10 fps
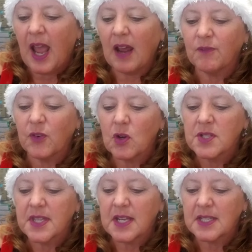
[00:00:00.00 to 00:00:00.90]
At
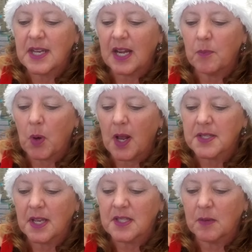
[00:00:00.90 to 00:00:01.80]
first, these data
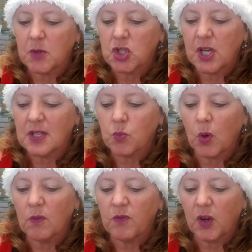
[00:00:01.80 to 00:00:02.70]
processing machines
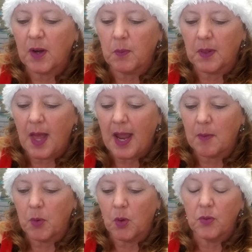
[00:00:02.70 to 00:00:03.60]
weren't very
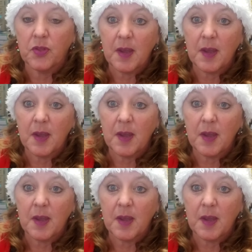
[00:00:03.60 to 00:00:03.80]
reliable.